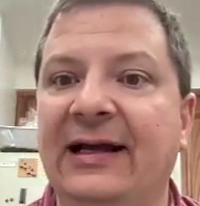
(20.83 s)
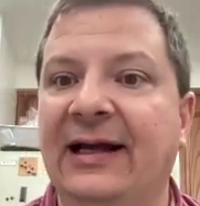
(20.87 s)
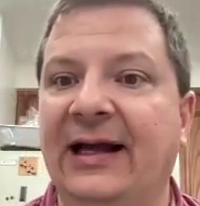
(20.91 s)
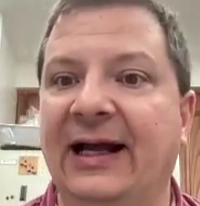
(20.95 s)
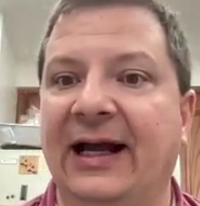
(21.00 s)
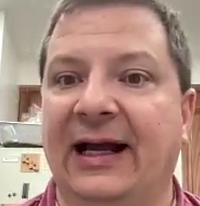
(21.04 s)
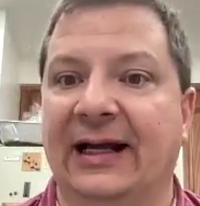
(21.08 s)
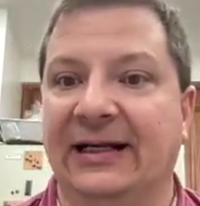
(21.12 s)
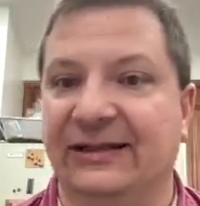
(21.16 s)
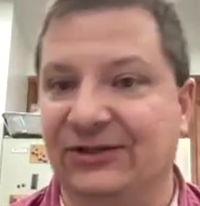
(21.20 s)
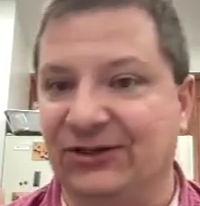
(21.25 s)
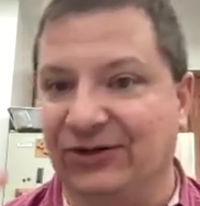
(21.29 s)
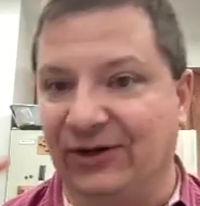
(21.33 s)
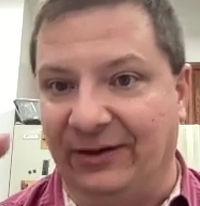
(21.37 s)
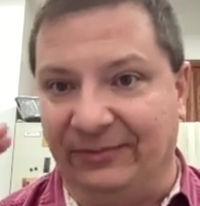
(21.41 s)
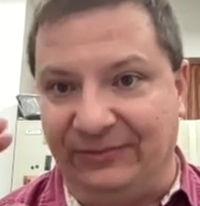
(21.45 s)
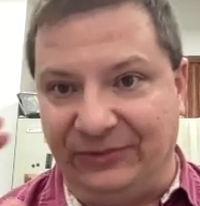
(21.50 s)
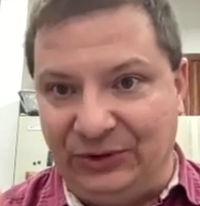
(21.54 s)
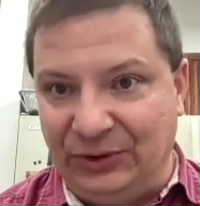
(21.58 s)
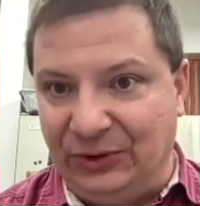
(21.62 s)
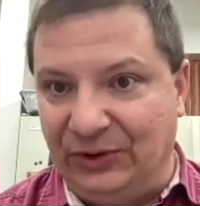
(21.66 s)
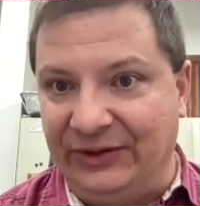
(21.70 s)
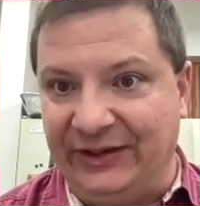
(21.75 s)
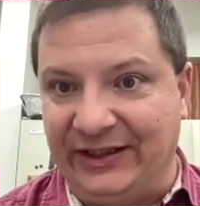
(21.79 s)
And so I'm
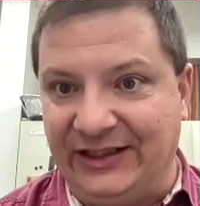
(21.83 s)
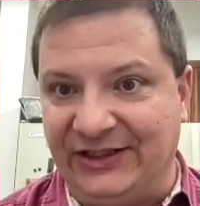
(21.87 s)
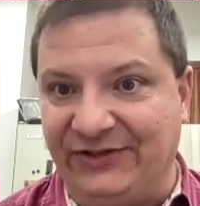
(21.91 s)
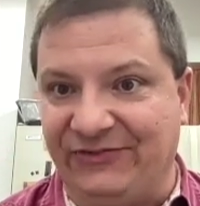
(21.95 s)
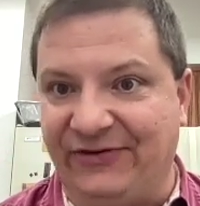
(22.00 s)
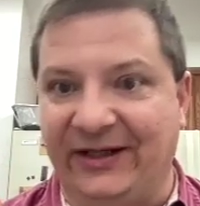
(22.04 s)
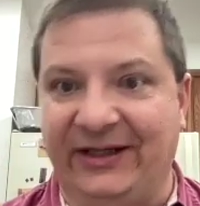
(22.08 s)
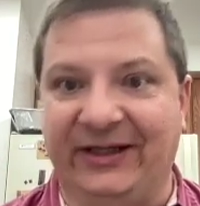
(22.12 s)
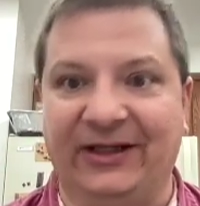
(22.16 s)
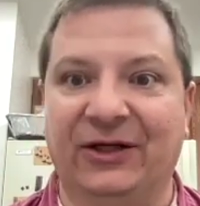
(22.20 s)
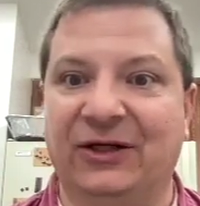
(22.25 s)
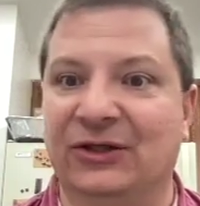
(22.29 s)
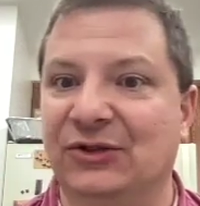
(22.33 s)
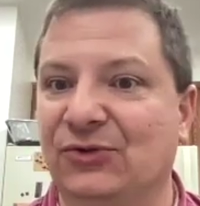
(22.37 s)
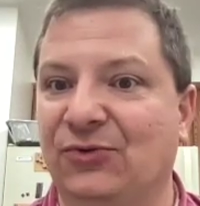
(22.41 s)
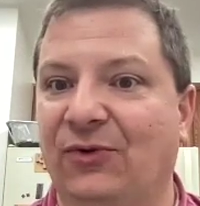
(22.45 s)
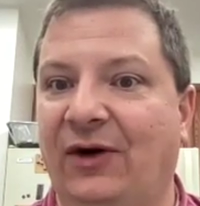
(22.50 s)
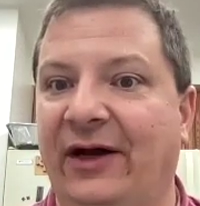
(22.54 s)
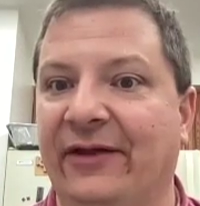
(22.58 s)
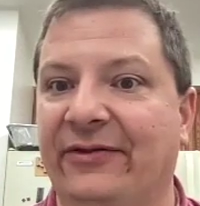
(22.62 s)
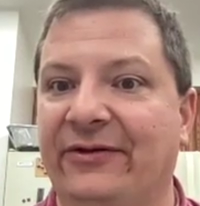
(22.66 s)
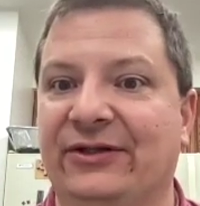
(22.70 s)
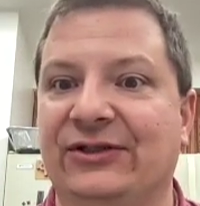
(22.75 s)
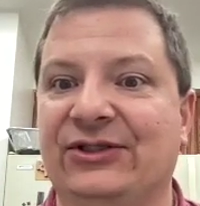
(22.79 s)
doing these videos
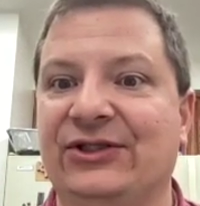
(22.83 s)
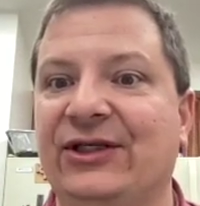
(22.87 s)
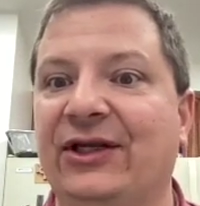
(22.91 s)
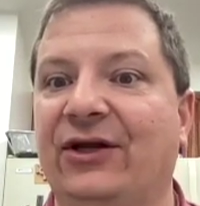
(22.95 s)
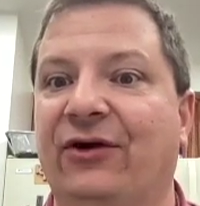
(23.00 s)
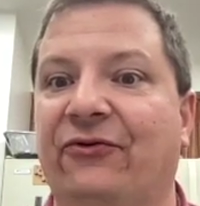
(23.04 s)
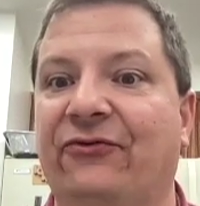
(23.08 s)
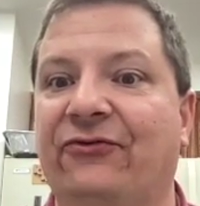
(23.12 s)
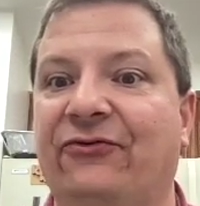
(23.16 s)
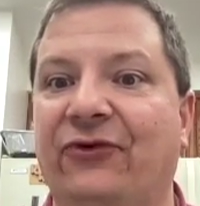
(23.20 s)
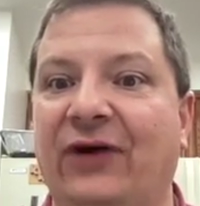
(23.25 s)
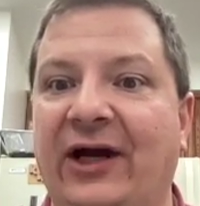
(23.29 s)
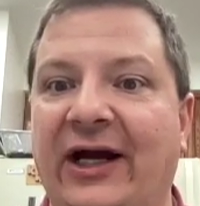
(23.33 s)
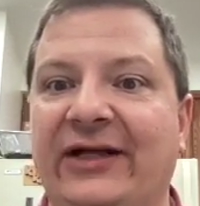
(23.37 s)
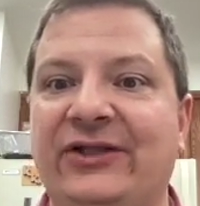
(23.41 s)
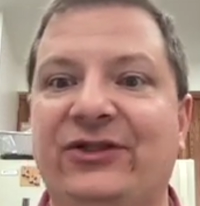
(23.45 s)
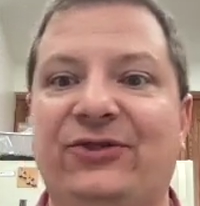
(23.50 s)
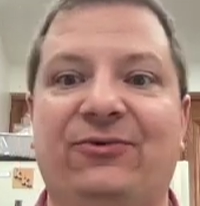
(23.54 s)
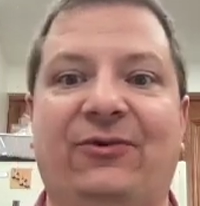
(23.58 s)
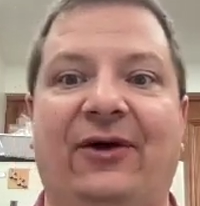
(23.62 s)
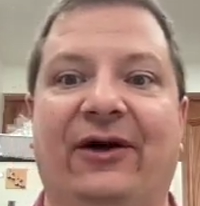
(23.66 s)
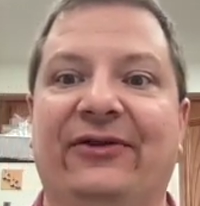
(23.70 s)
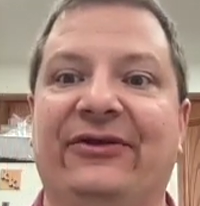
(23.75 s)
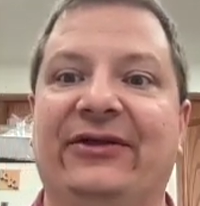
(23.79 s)
while they're still fresh,
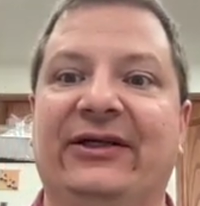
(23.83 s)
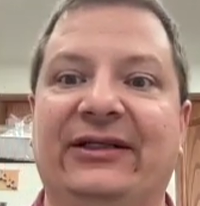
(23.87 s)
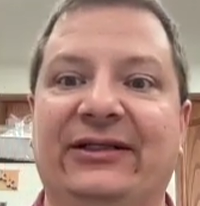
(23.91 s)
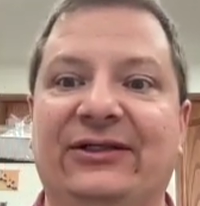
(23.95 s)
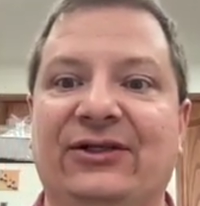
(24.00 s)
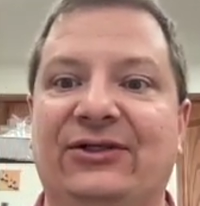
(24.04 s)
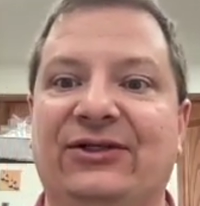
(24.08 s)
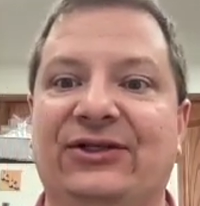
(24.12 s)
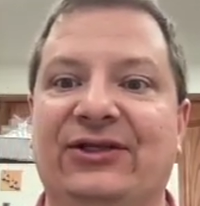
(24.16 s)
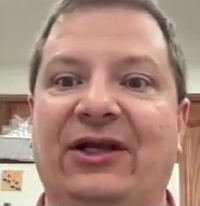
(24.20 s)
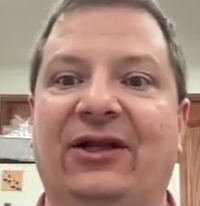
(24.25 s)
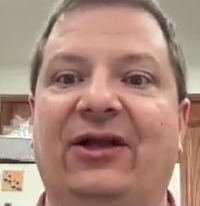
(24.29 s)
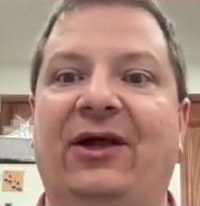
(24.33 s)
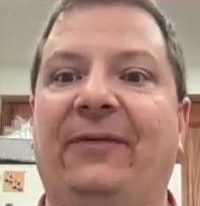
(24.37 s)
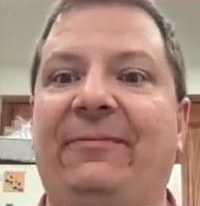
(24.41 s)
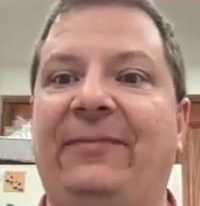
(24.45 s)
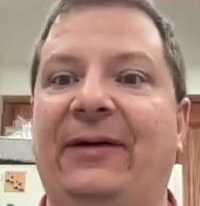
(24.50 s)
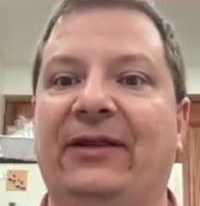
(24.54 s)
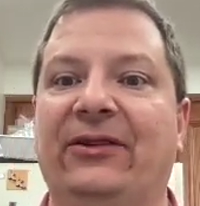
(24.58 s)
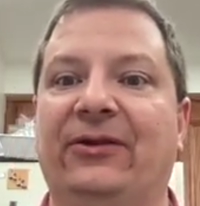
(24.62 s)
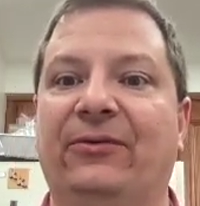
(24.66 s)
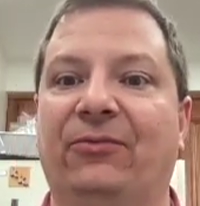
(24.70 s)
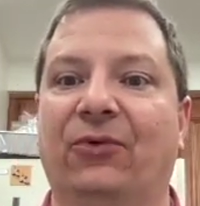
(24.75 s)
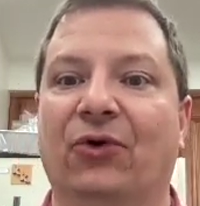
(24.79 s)
while things are still up
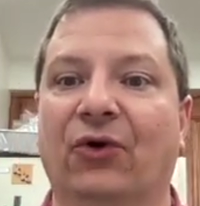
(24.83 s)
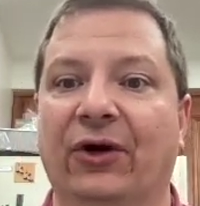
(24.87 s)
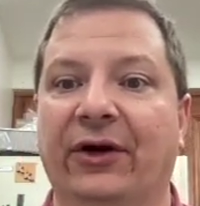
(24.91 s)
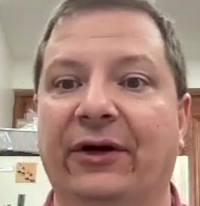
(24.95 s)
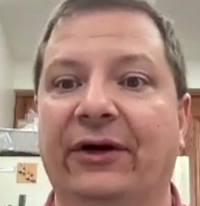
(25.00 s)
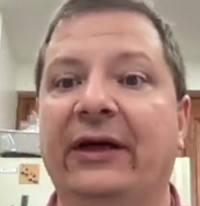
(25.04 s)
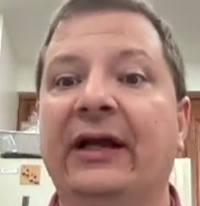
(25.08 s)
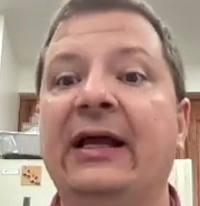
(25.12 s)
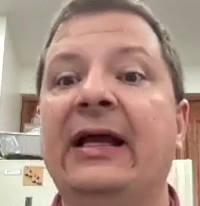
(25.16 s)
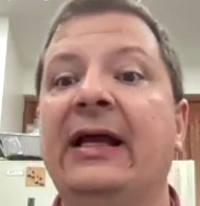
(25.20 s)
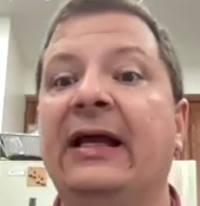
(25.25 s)
on the board.